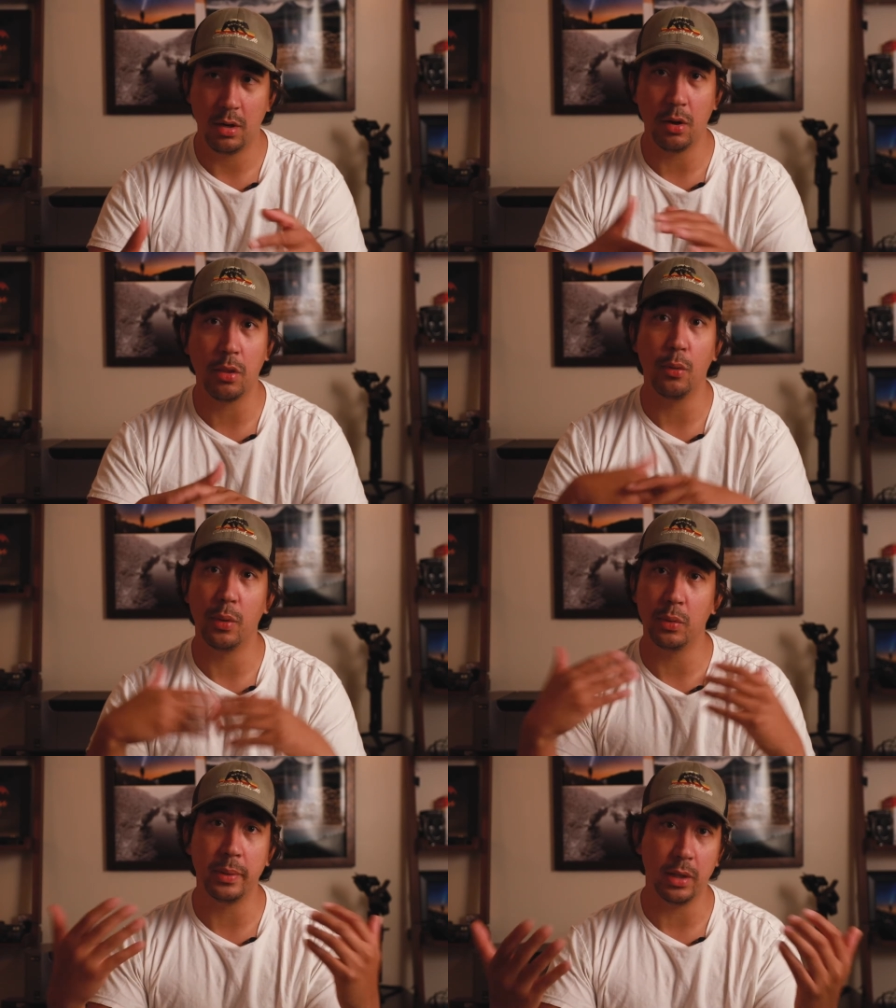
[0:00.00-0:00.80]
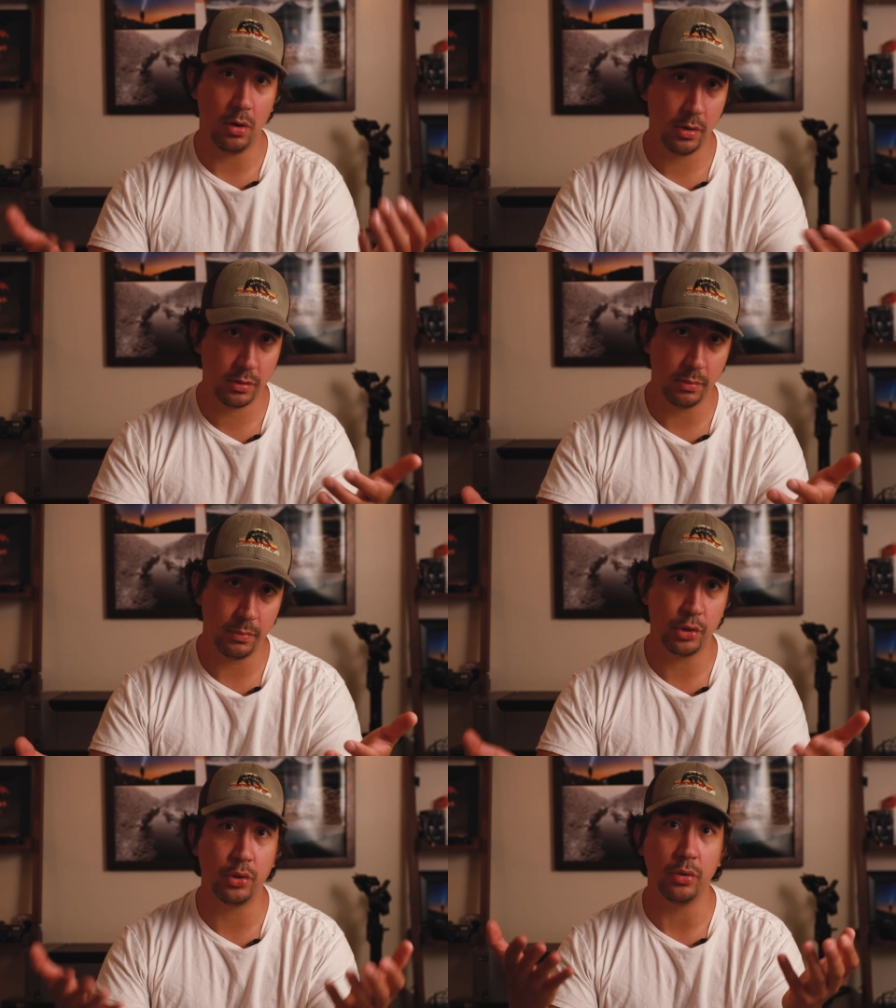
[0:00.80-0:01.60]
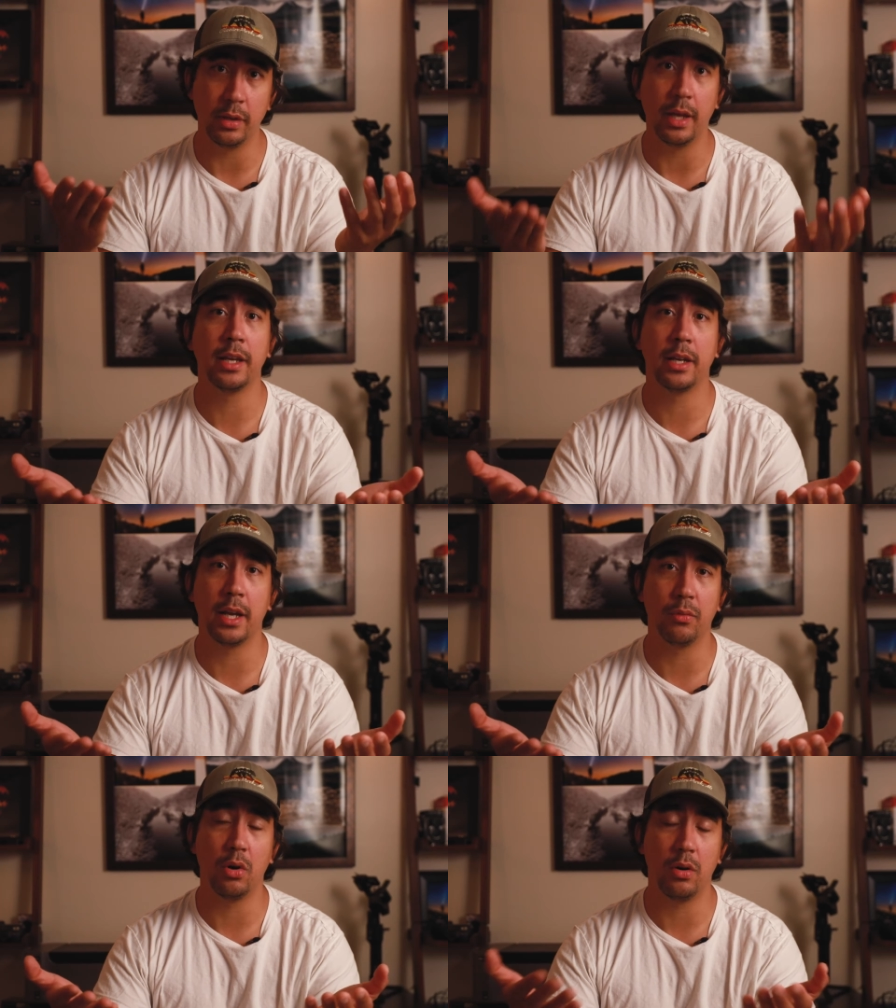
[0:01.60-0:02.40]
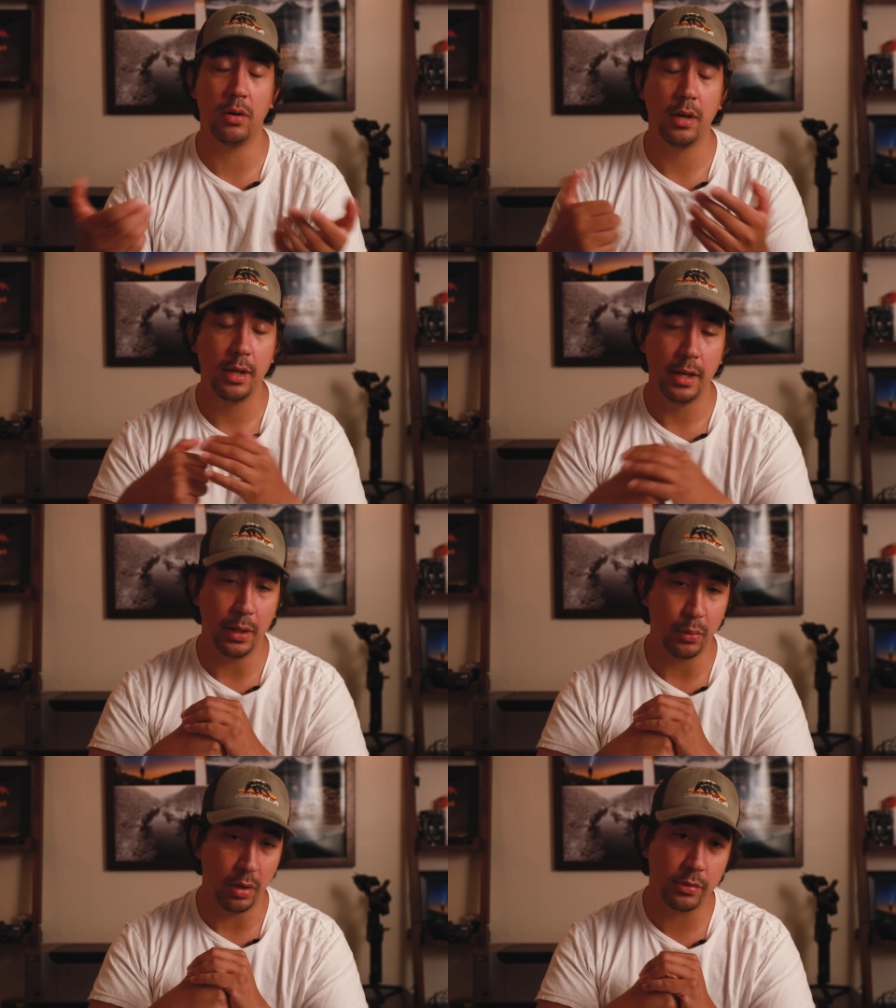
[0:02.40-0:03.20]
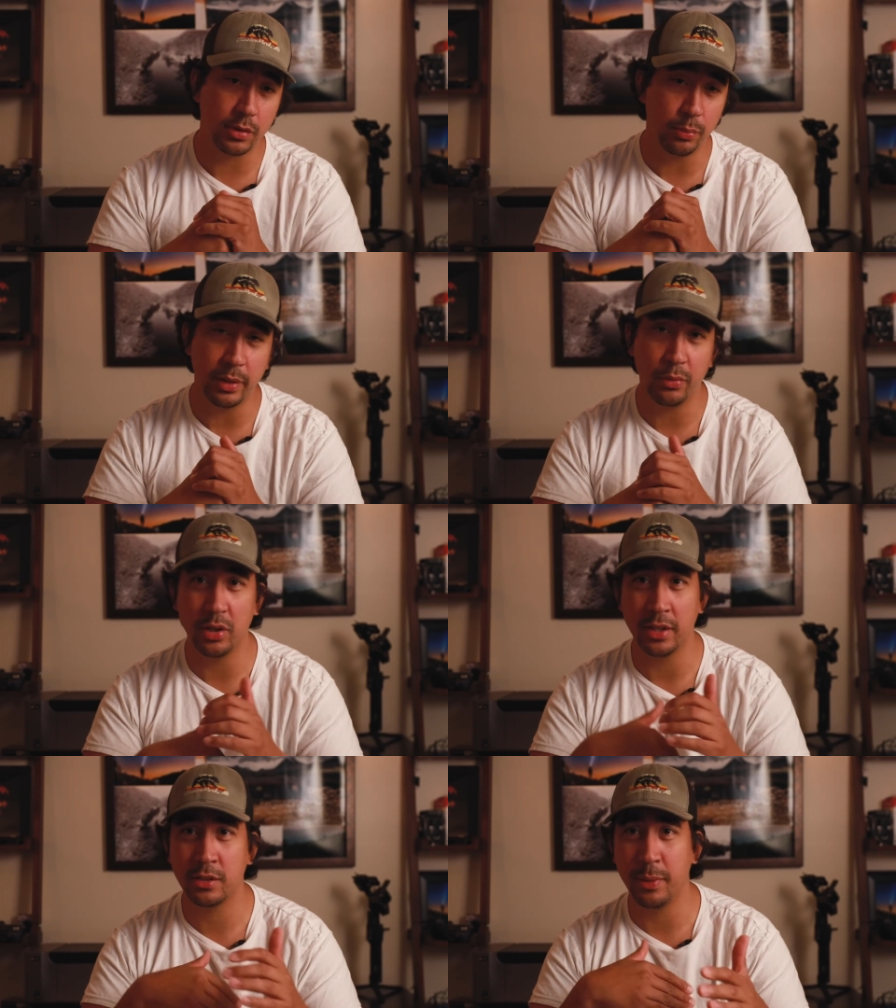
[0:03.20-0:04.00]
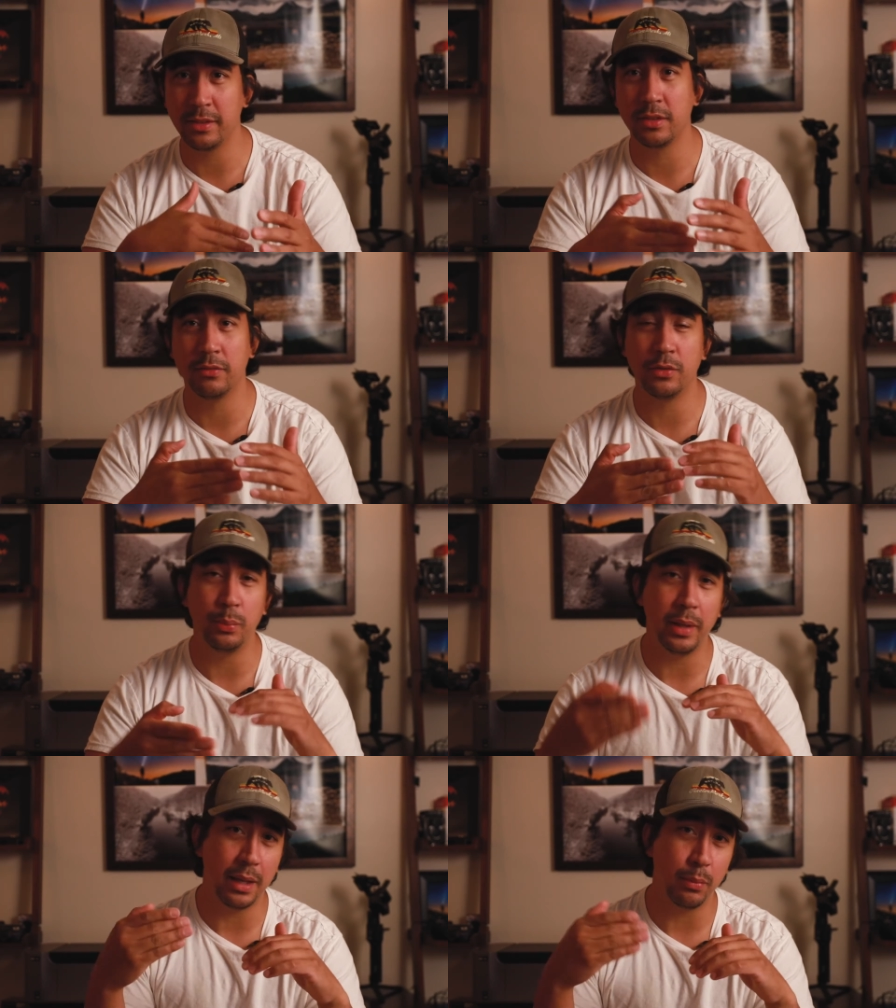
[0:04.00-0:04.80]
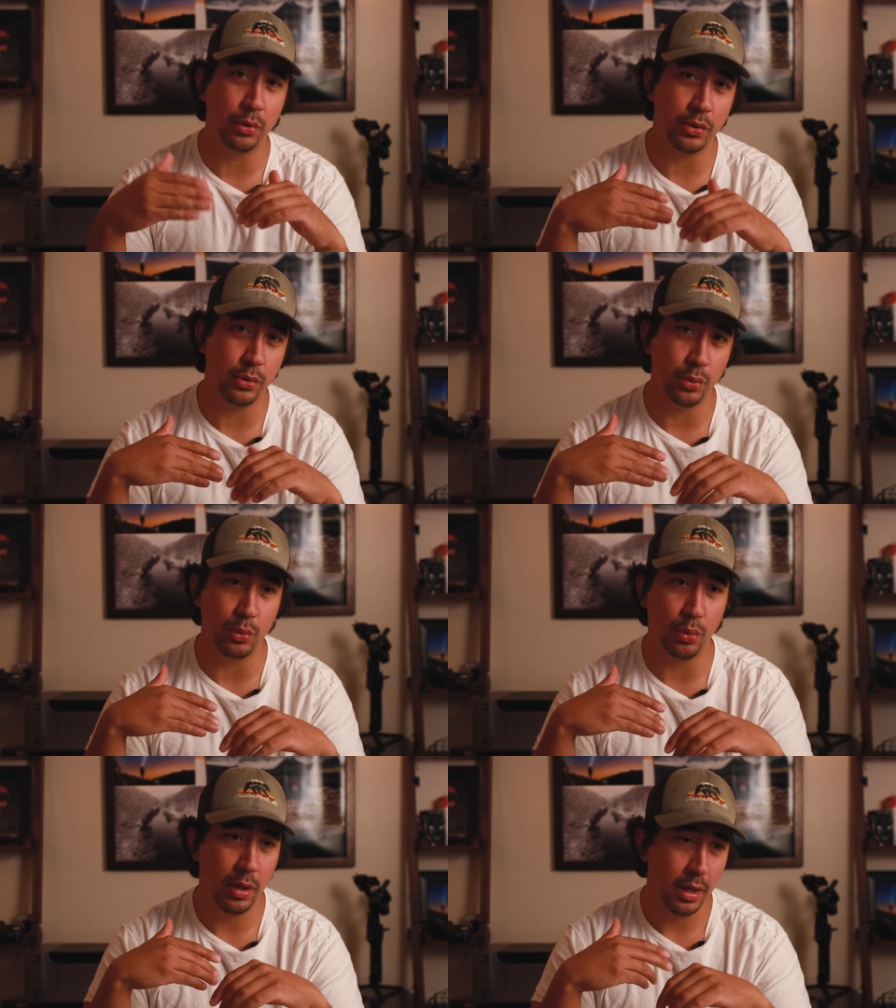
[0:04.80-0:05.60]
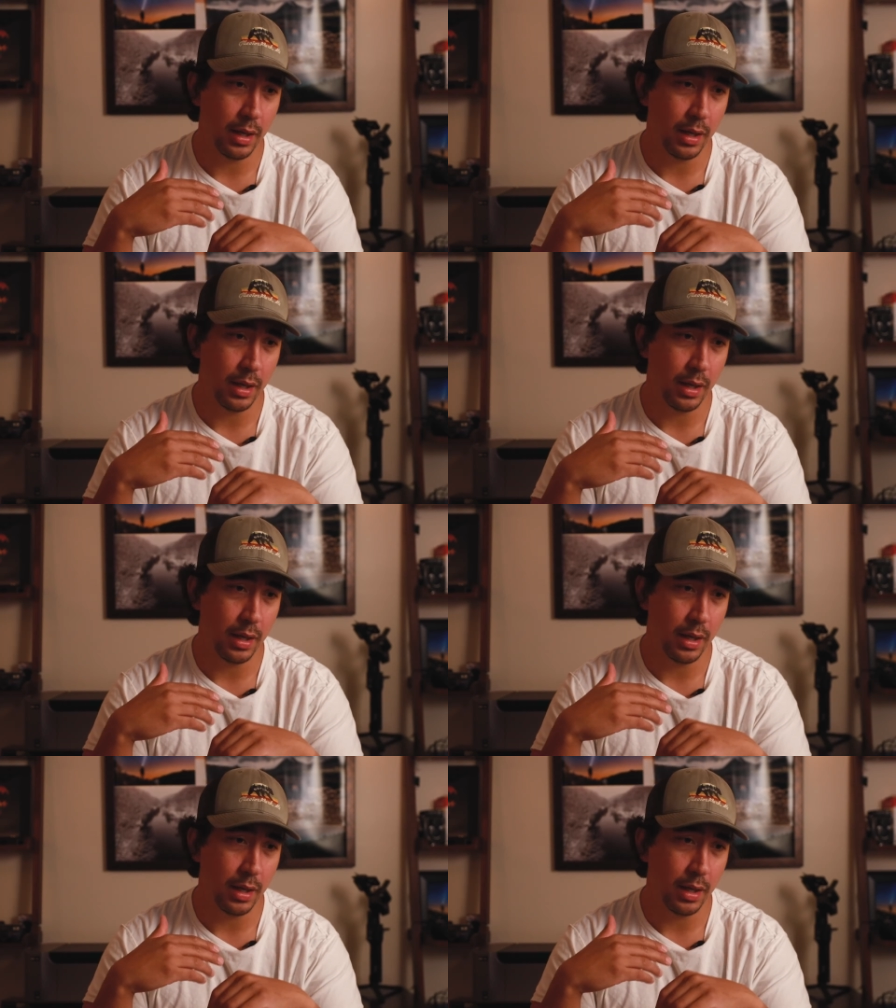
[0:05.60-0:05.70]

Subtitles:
Although it would be awesome to shoot in 8K RAW, it would also be really expensive to be able to